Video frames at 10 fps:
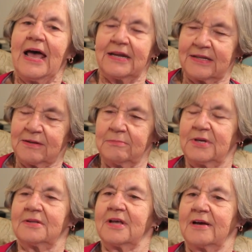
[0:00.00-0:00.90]
And in the
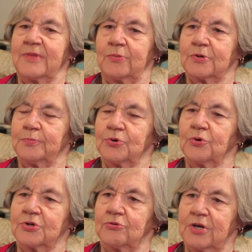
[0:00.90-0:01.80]
meantime, they would put
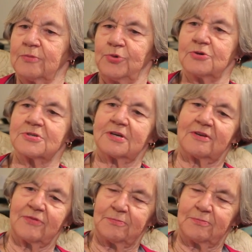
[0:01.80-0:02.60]
on Greek music if